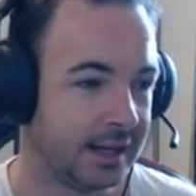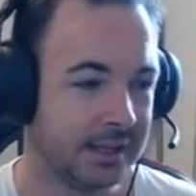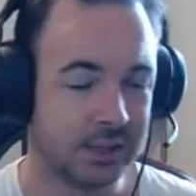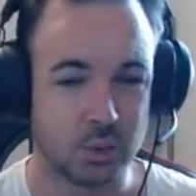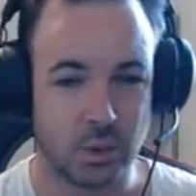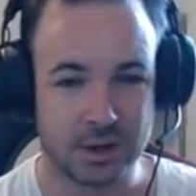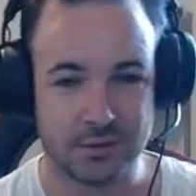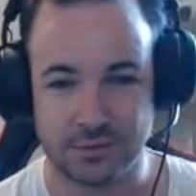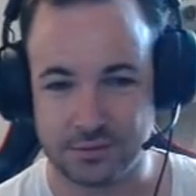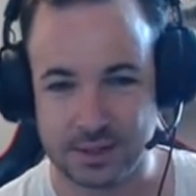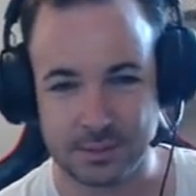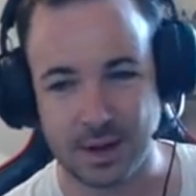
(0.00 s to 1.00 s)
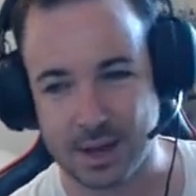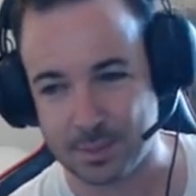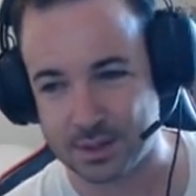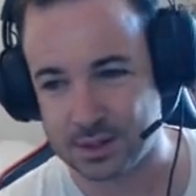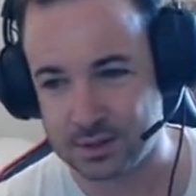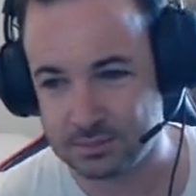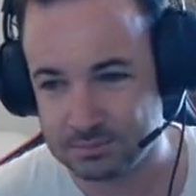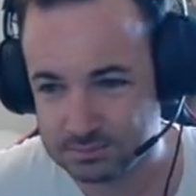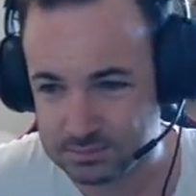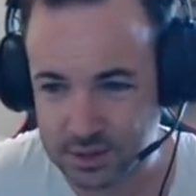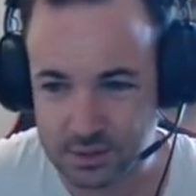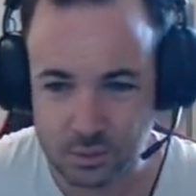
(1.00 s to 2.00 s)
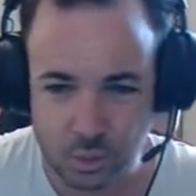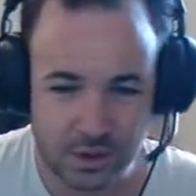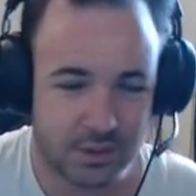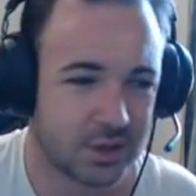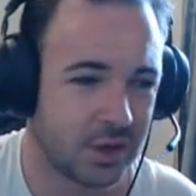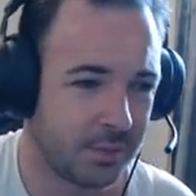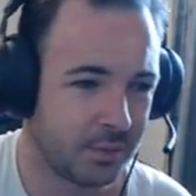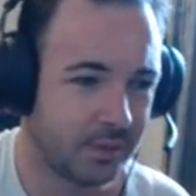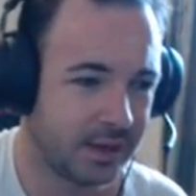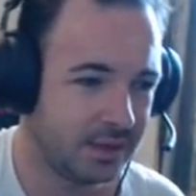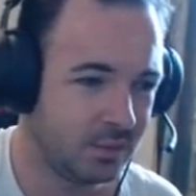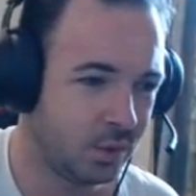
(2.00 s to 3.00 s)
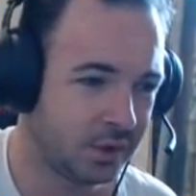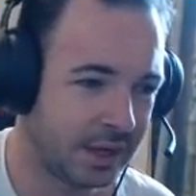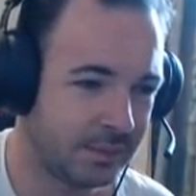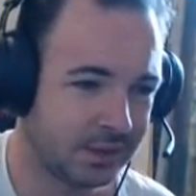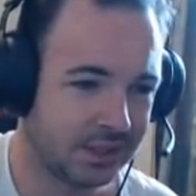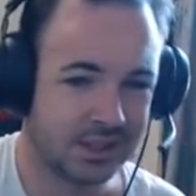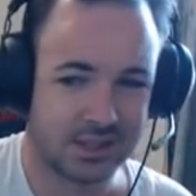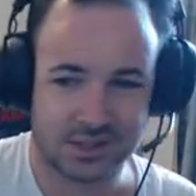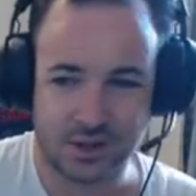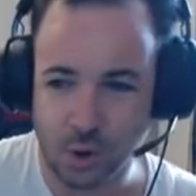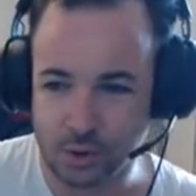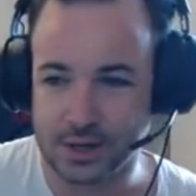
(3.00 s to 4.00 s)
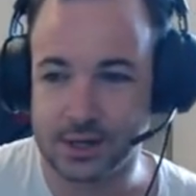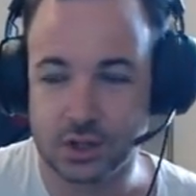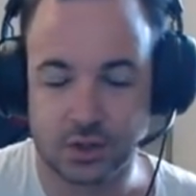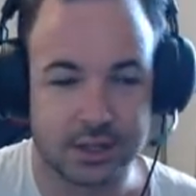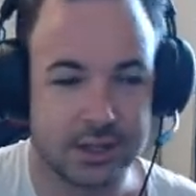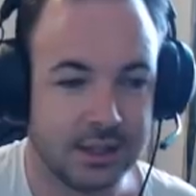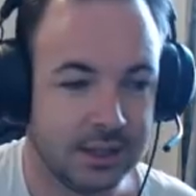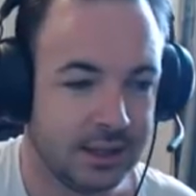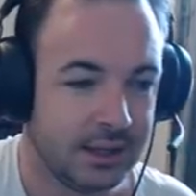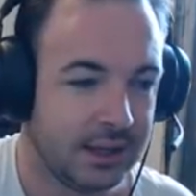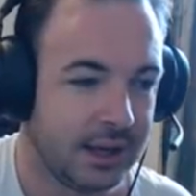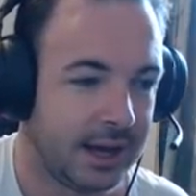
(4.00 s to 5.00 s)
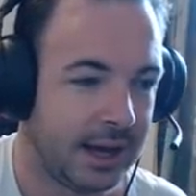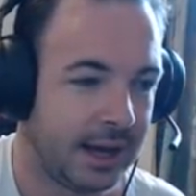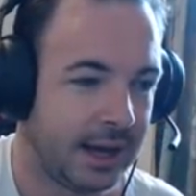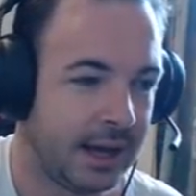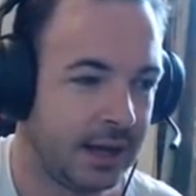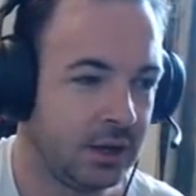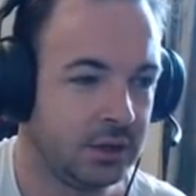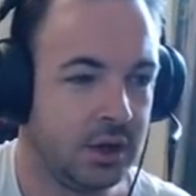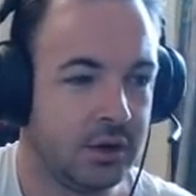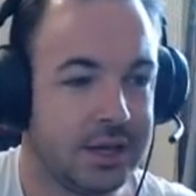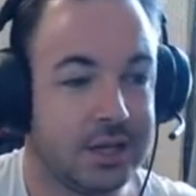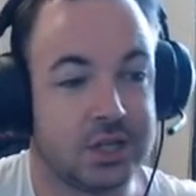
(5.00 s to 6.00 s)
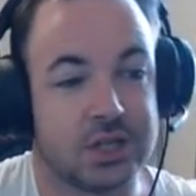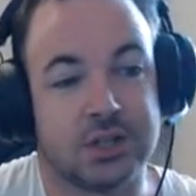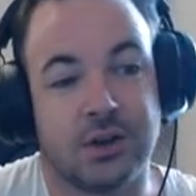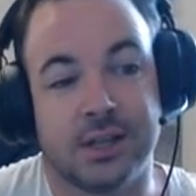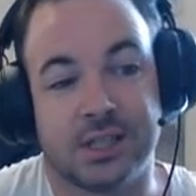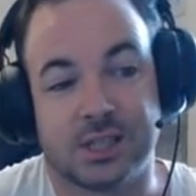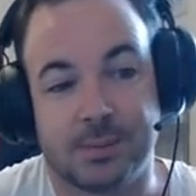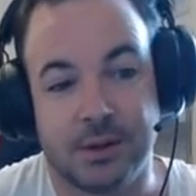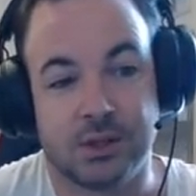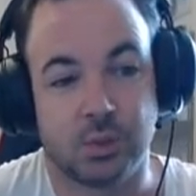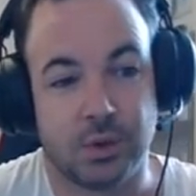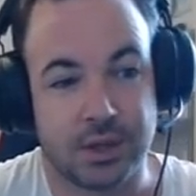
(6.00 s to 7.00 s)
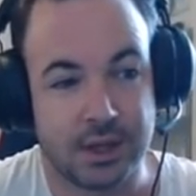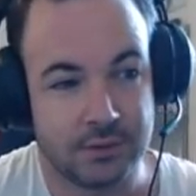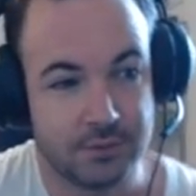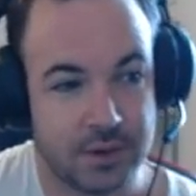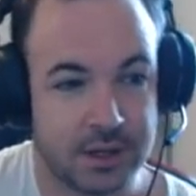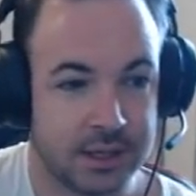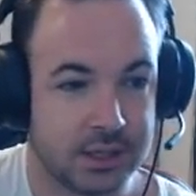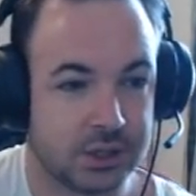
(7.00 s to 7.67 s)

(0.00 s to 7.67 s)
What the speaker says: is one of, in my opinion, one of the top 3 wargamers in this whole country, although he's just not as experienced with infiNity.